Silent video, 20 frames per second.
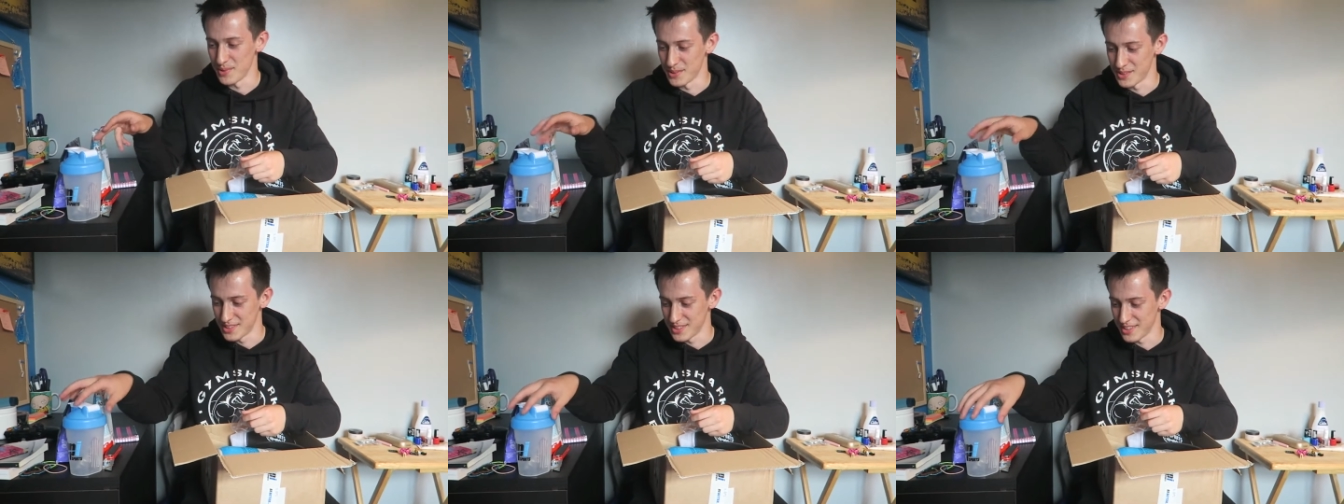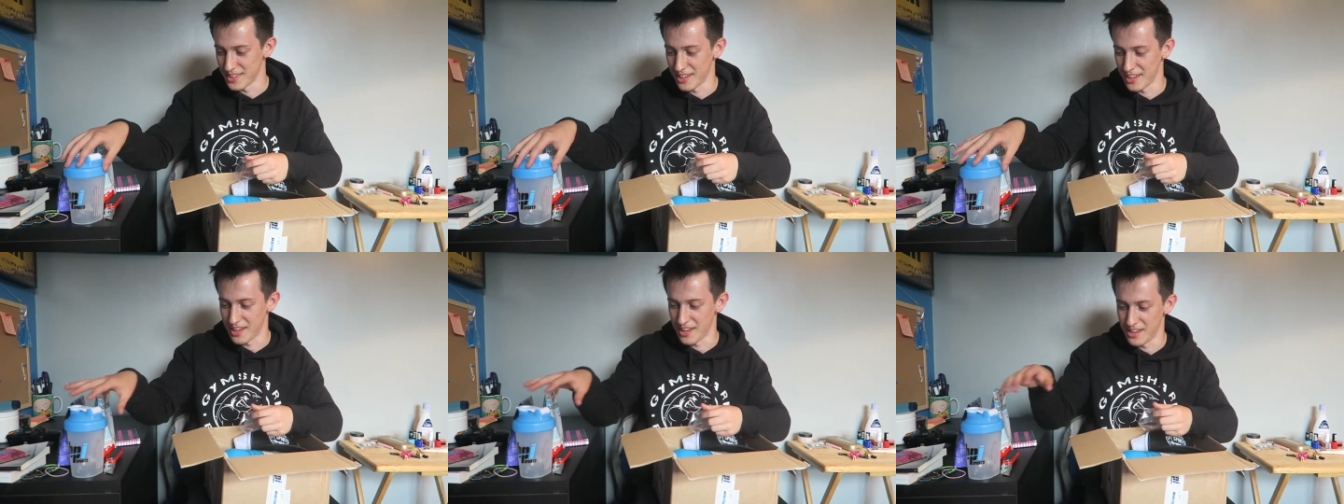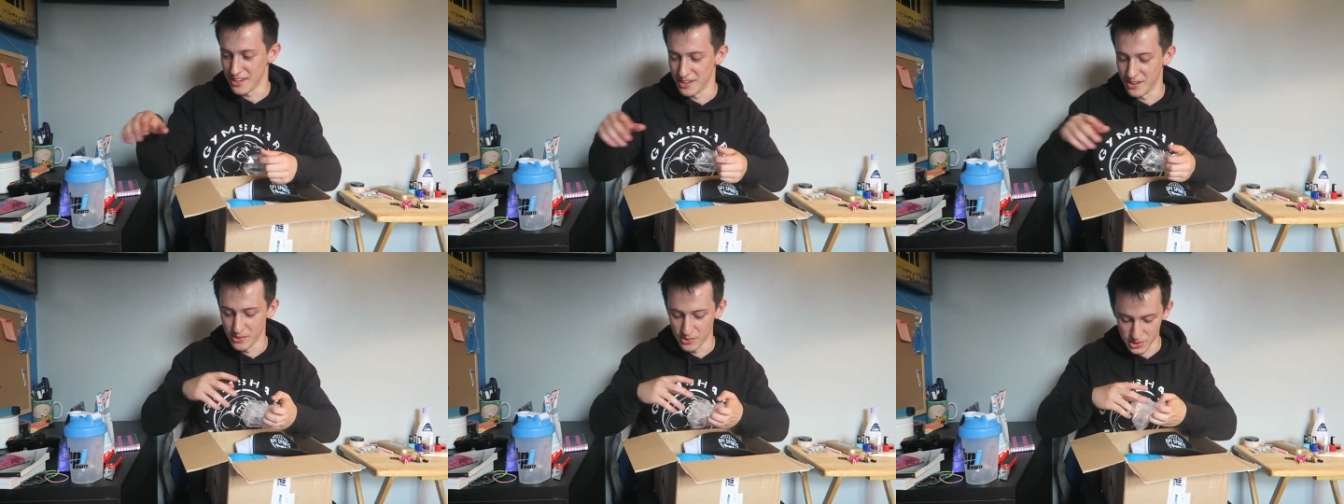but they're
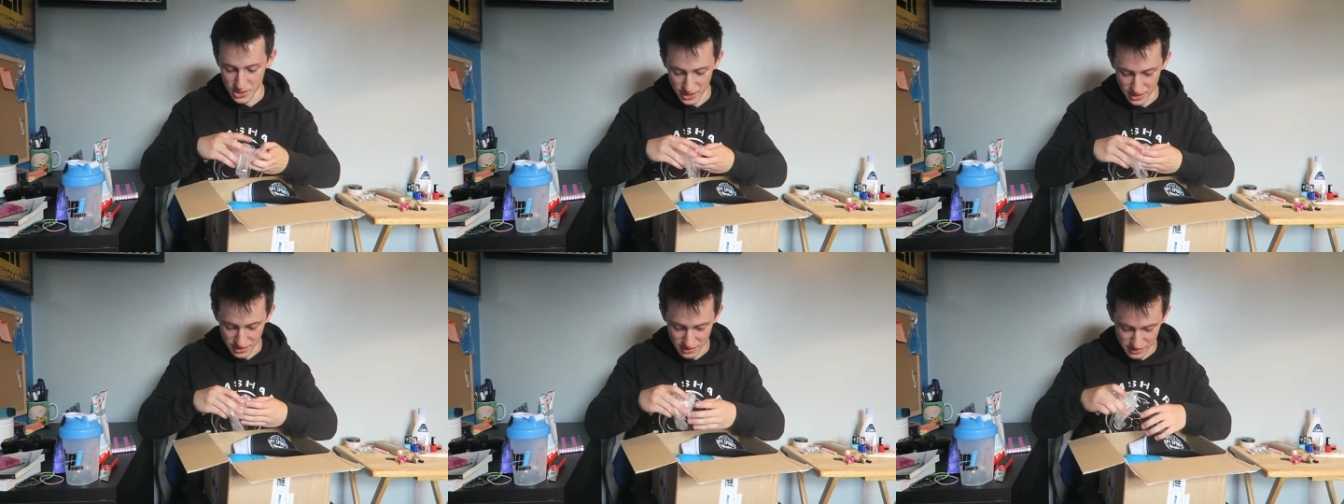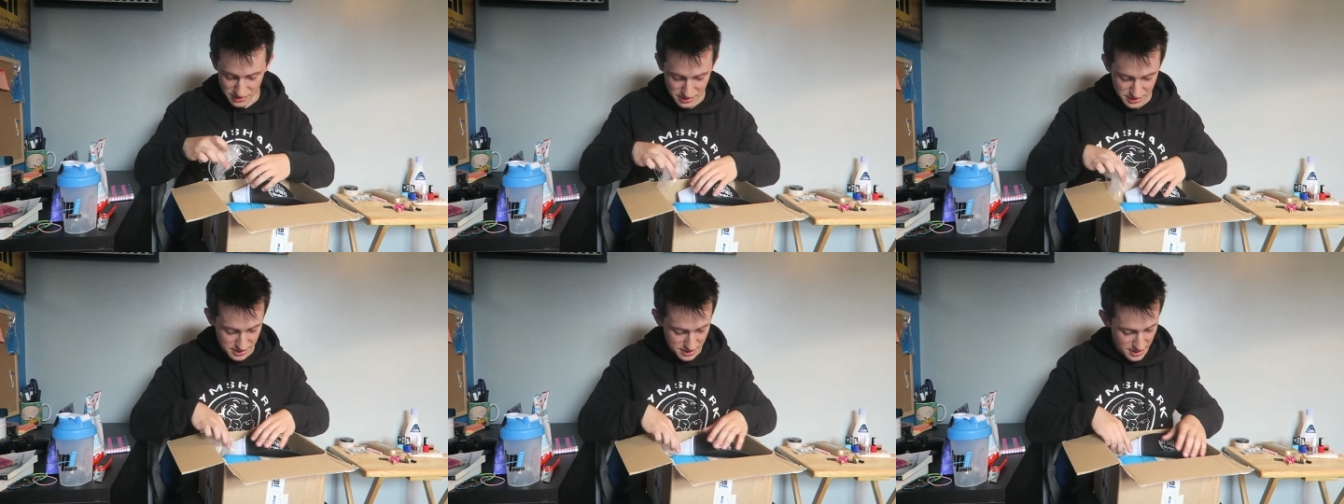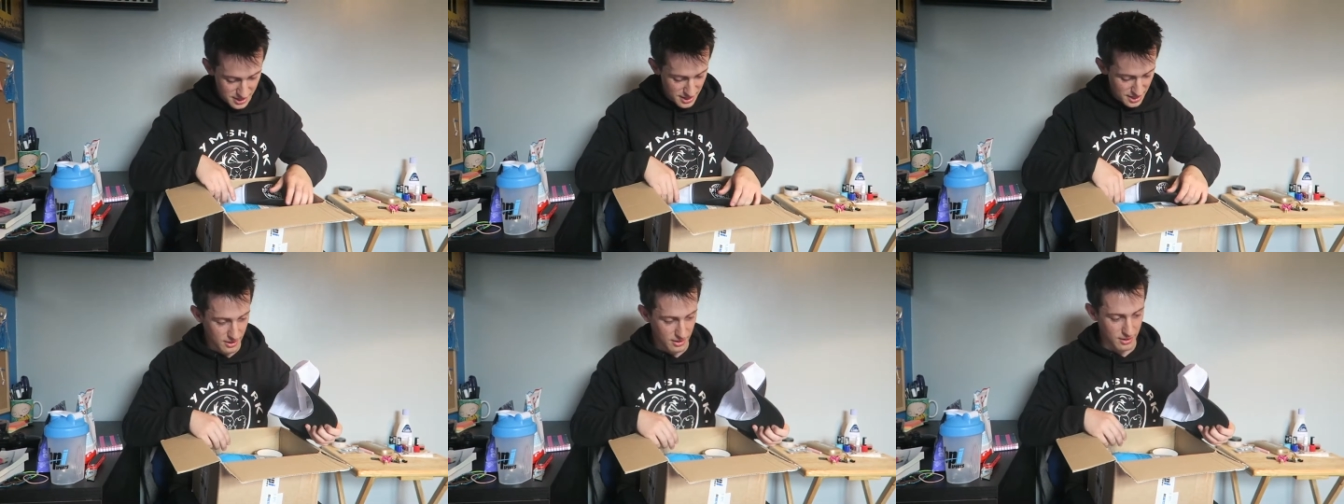handy little shakers.
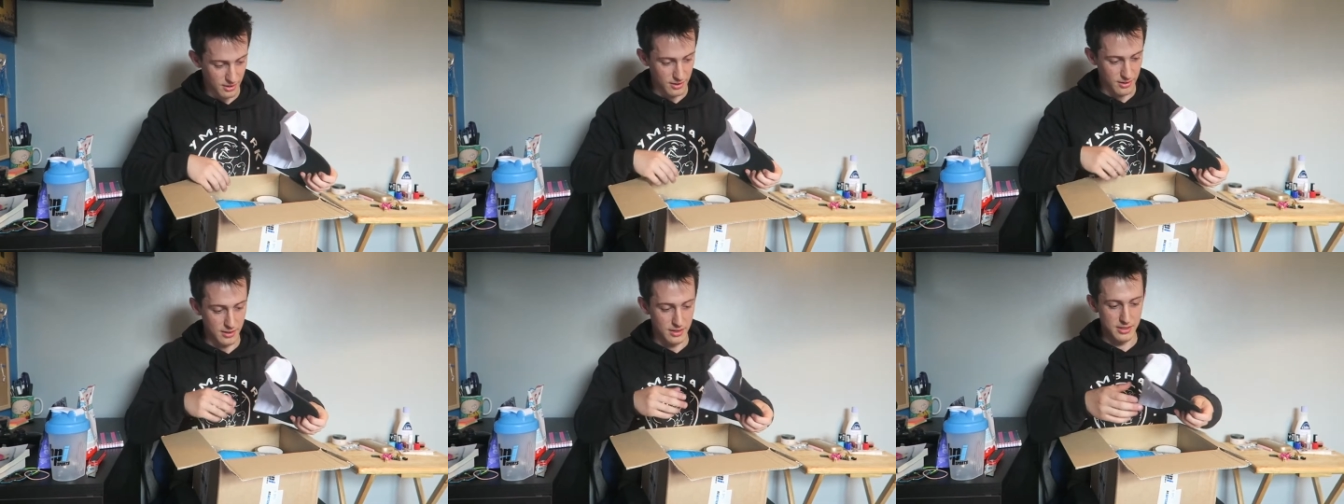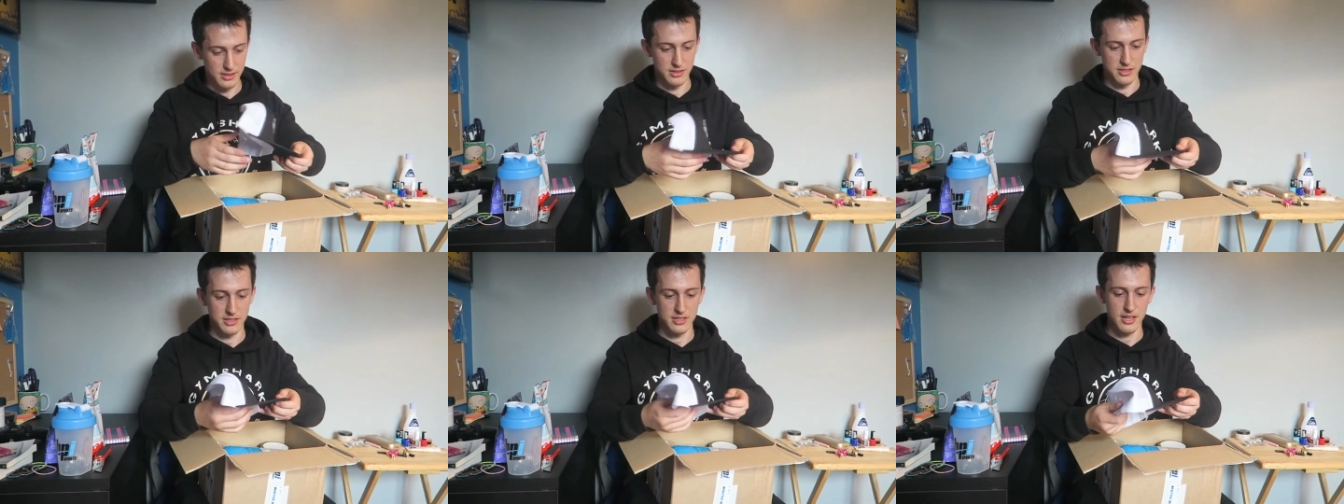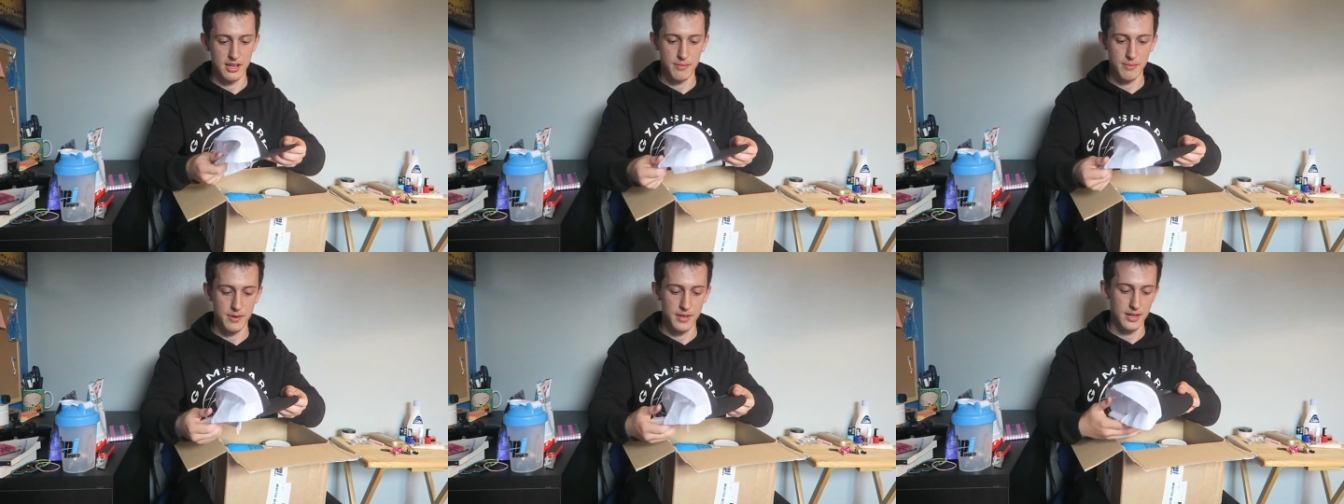Uh, here's a
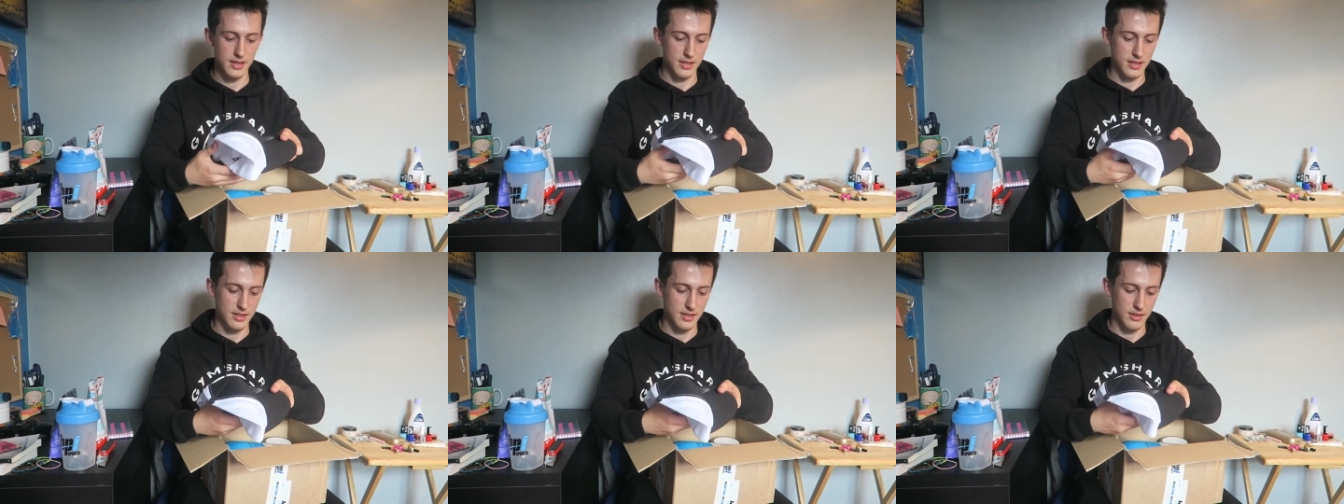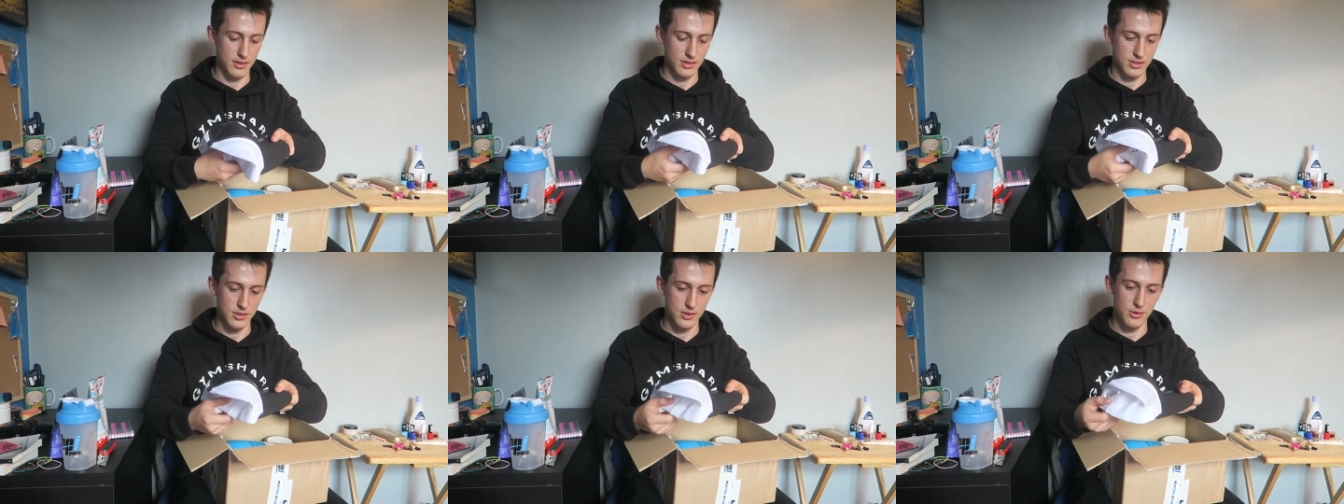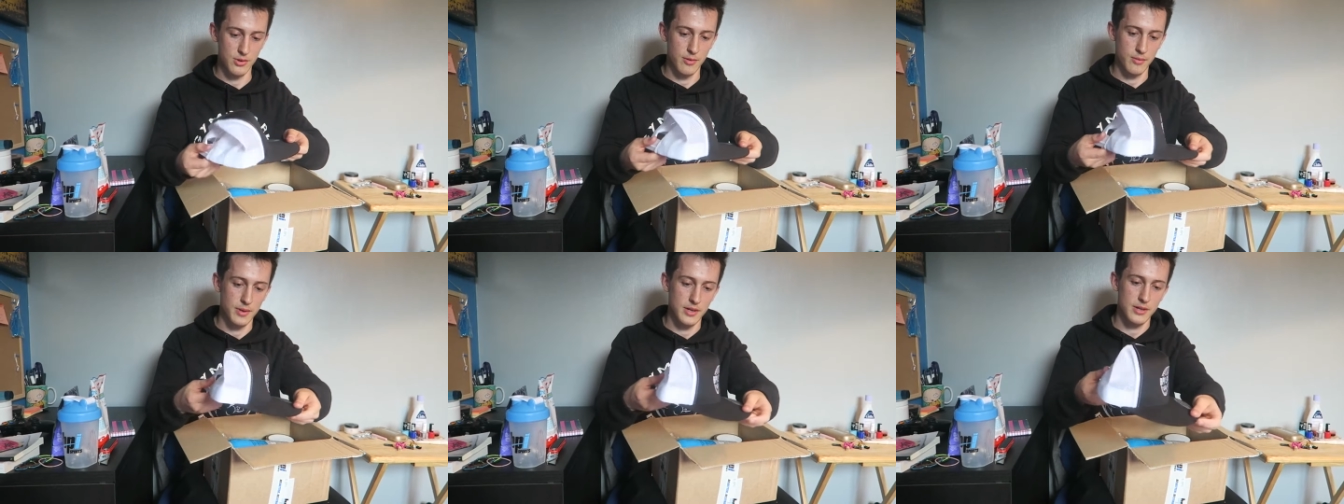snapback that I
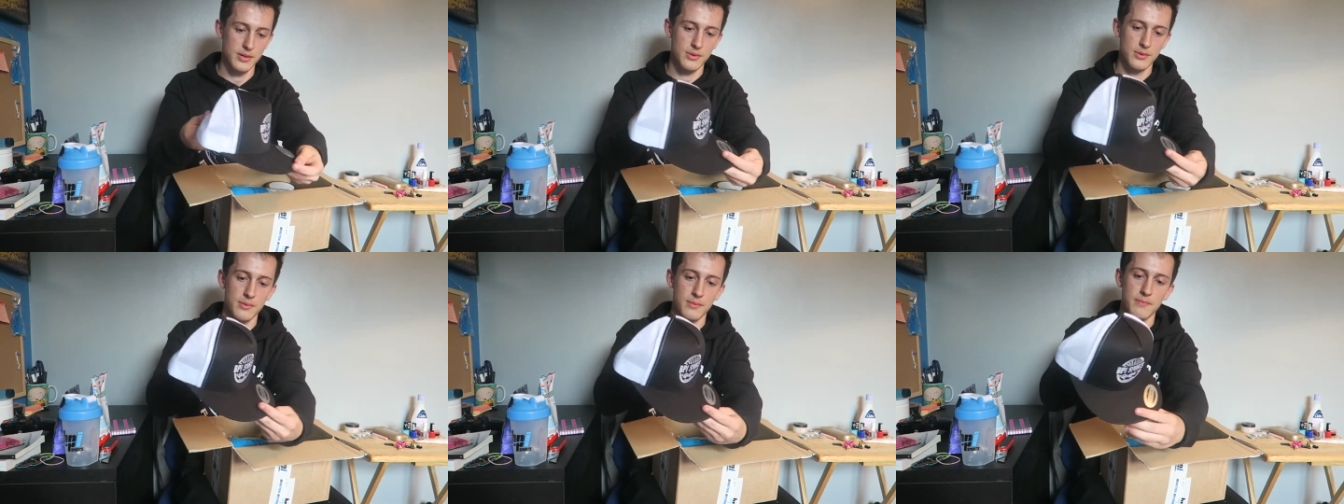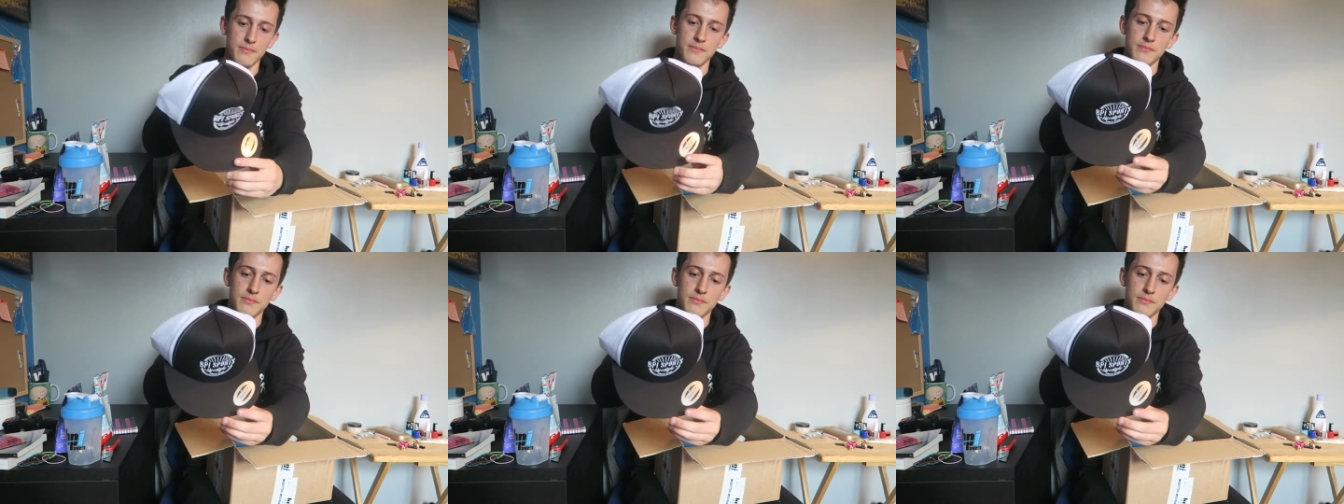told you about